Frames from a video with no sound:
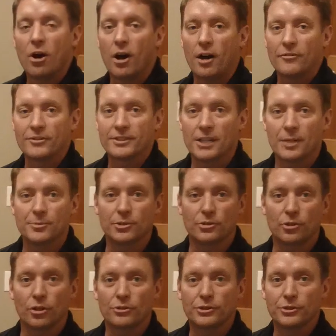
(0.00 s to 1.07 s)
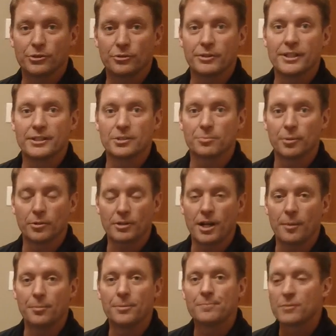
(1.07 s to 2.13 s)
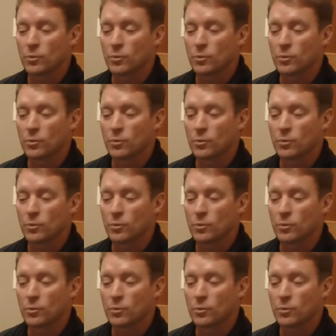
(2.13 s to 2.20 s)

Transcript: oftentimes there's scar tissue that is built up.